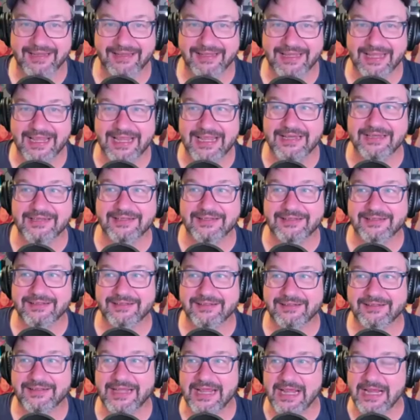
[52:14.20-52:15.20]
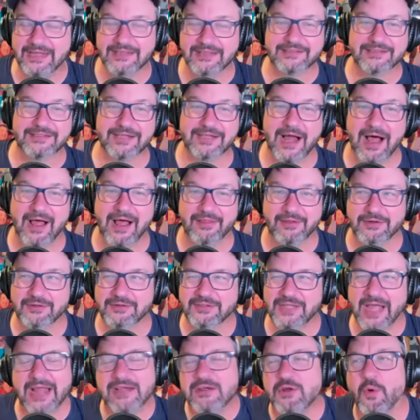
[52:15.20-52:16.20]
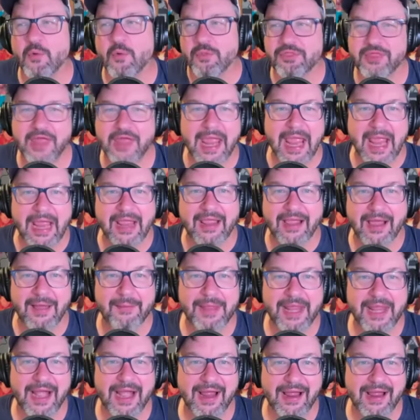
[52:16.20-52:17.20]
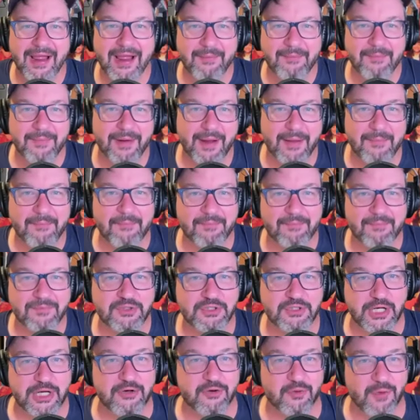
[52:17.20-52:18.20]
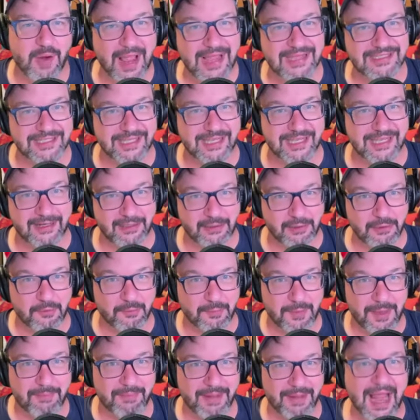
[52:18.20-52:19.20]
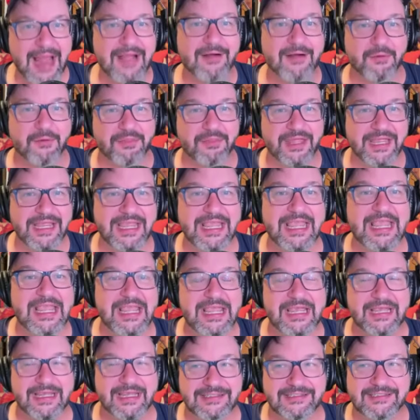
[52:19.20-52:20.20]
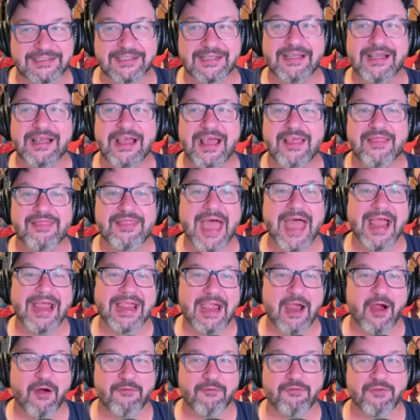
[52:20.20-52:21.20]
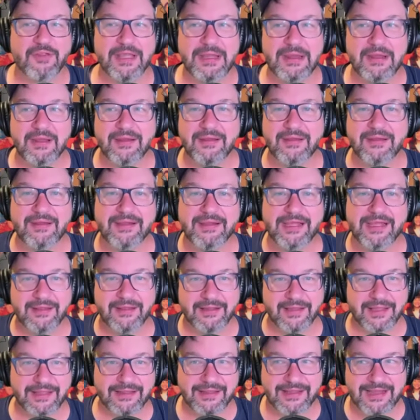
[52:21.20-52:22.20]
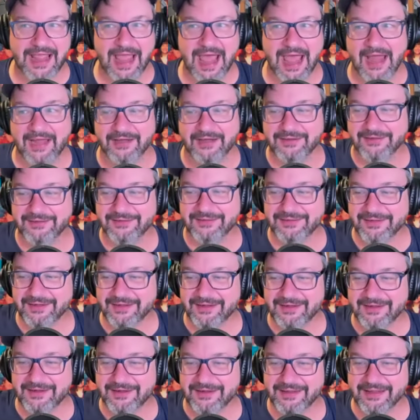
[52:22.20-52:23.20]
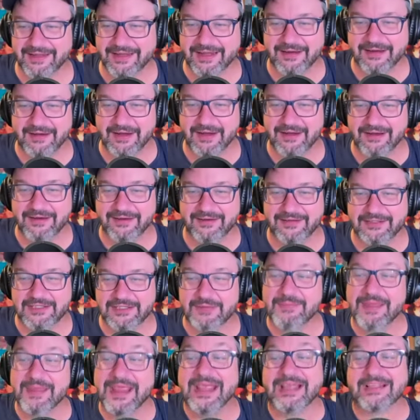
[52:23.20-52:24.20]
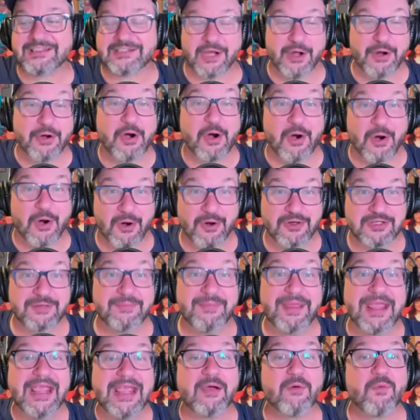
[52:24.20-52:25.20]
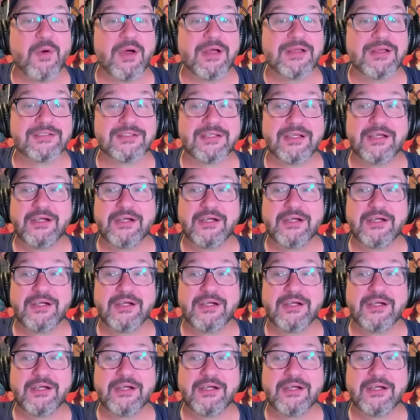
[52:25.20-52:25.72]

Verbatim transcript: he he is not there's i don't think i mean I, am I'm, I'm genderizing it a little bit Maybe. but i don't think he is that carefully killing the cat like it to me it's on her to me it was well, like he